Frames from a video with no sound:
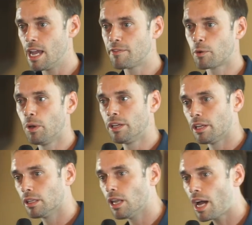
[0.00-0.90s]
if you're willing
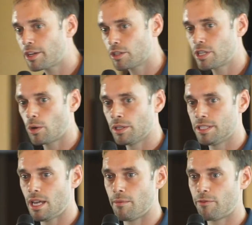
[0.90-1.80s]
to lock your
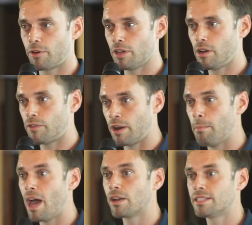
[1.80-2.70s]
tokens up for a, for an
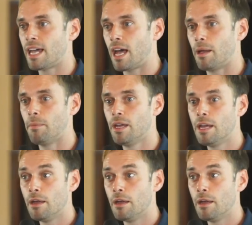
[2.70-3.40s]
amount of time